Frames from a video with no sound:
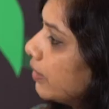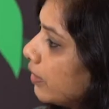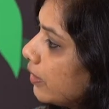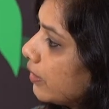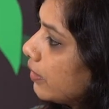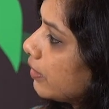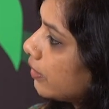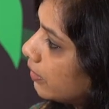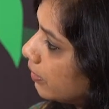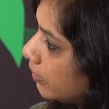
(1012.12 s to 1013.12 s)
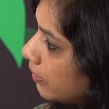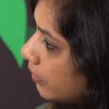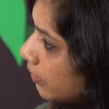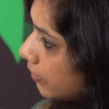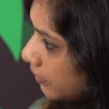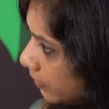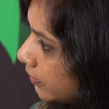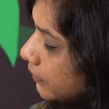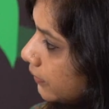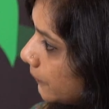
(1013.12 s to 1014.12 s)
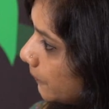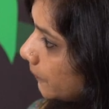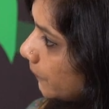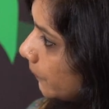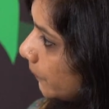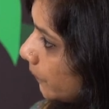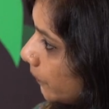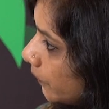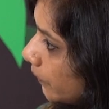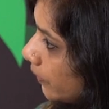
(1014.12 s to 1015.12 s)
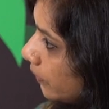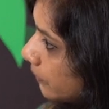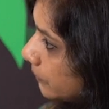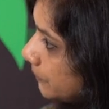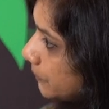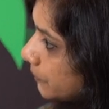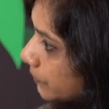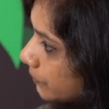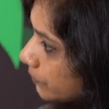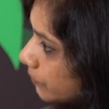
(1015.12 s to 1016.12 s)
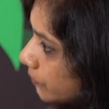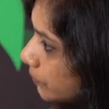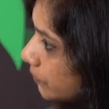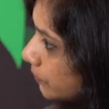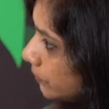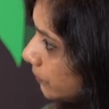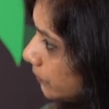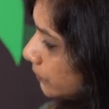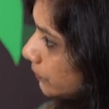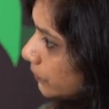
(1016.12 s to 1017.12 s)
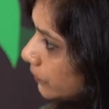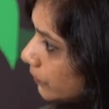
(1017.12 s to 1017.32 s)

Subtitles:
[no speech]